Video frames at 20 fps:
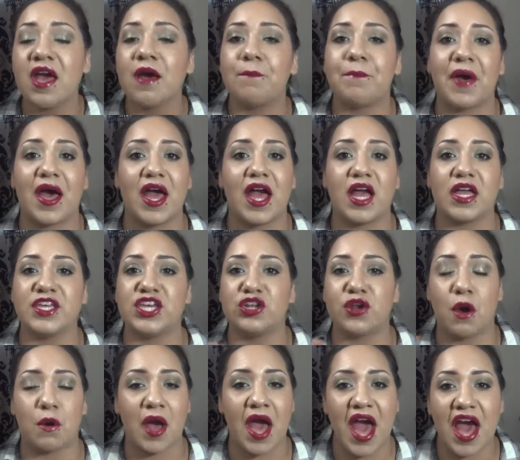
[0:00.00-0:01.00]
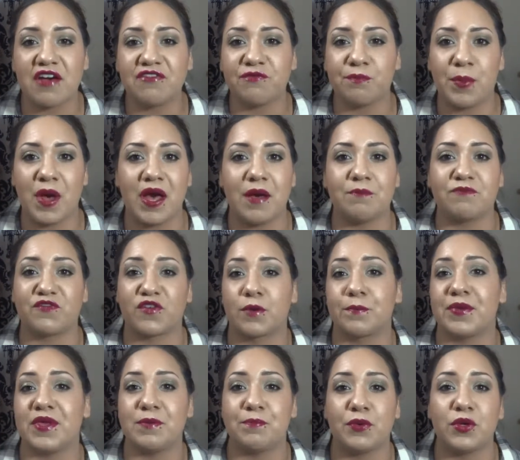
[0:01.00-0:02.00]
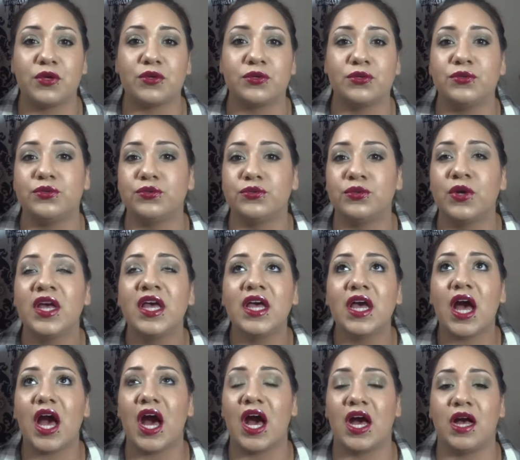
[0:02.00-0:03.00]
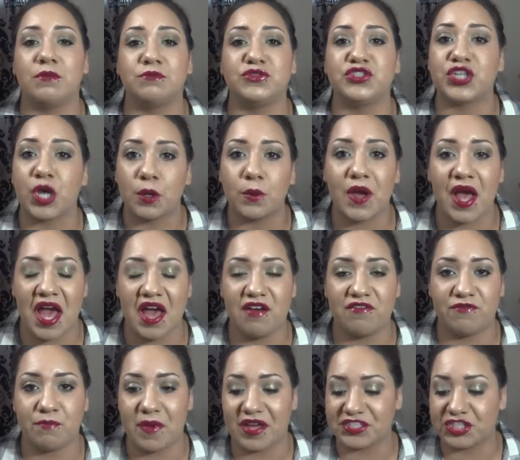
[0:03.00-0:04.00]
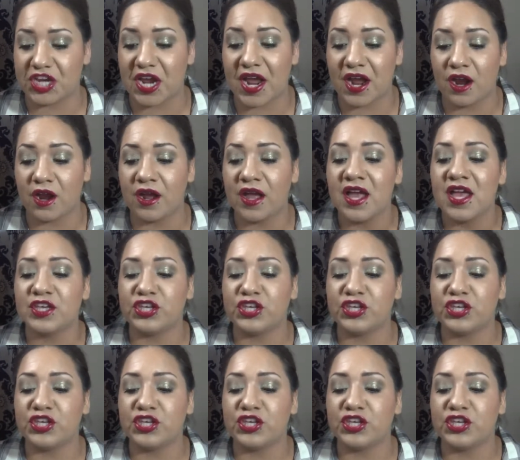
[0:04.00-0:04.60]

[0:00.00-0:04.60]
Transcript: but you know, half pump for people who um, don't have much hair.